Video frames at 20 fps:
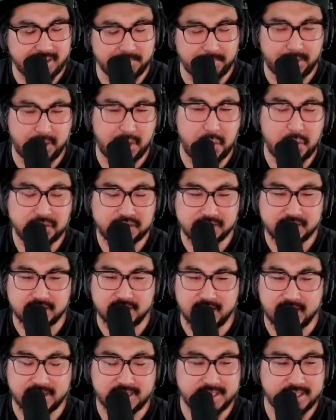post
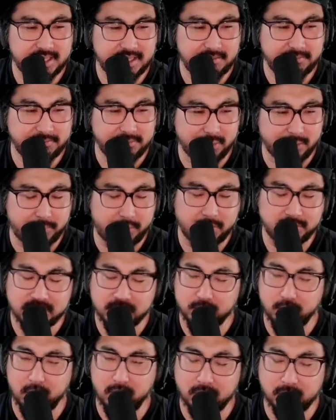19 post
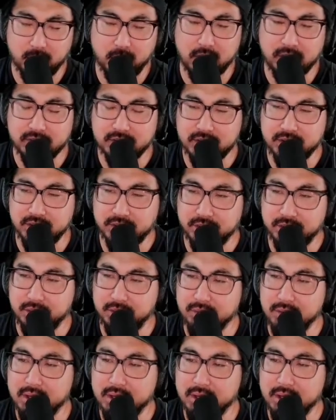World War II,